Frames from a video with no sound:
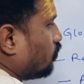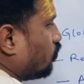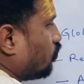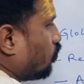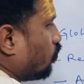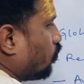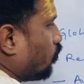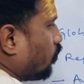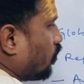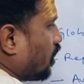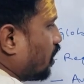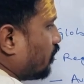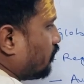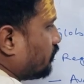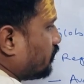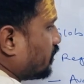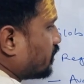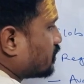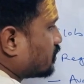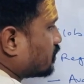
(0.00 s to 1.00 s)

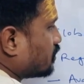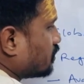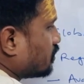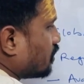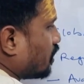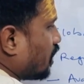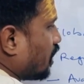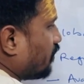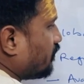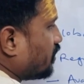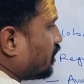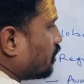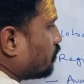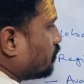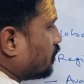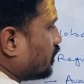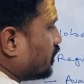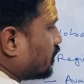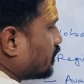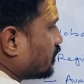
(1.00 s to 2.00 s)
with
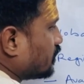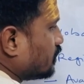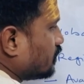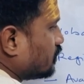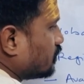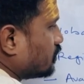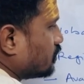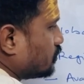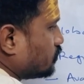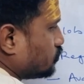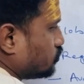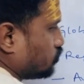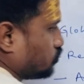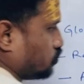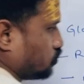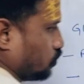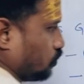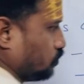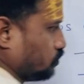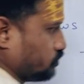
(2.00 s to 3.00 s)
availability
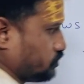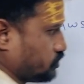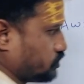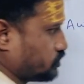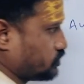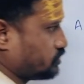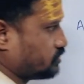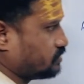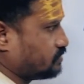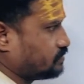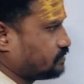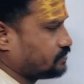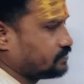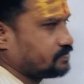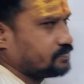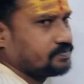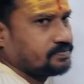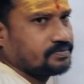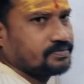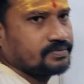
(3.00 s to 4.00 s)
zones.
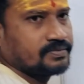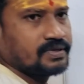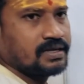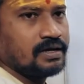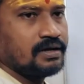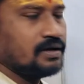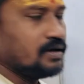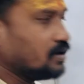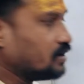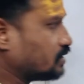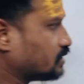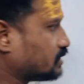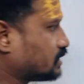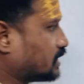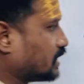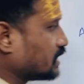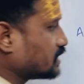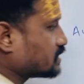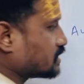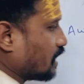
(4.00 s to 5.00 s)

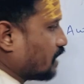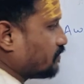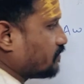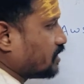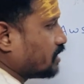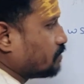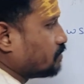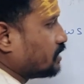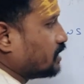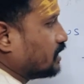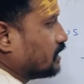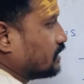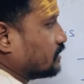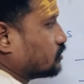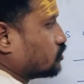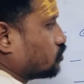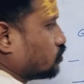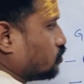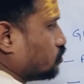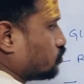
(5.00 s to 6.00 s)
These availability
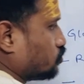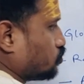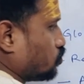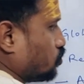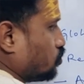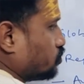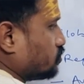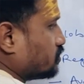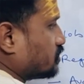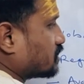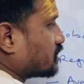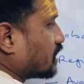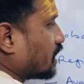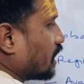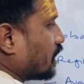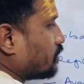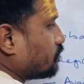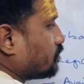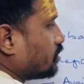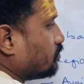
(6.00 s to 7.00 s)
zones
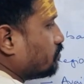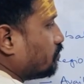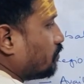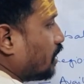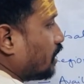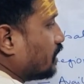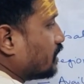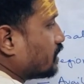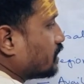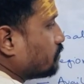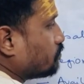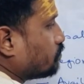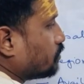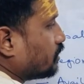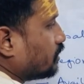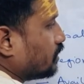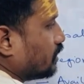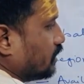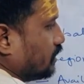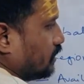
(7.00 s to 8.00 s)
can be
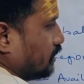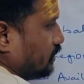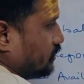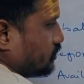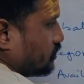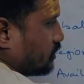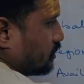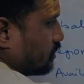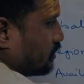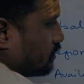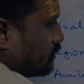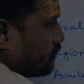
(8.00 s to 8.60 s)
multiple in nature.